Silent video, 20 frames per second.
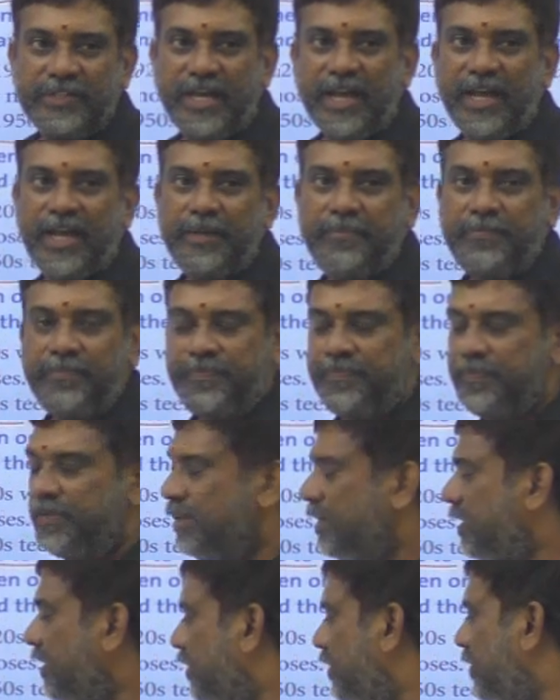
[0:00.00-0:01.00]
time,
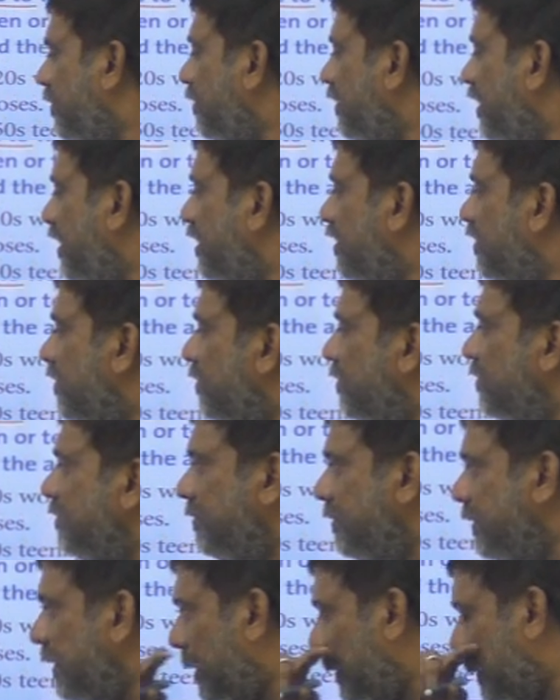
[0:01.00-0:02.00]
you need
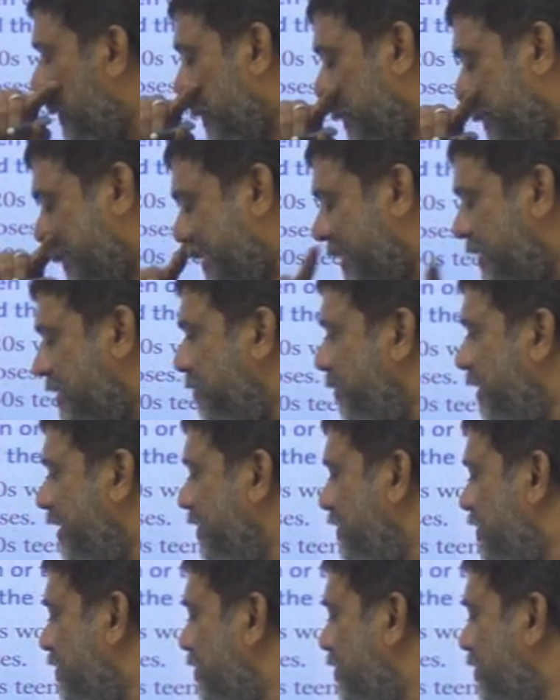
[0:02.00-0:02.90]
to use this one.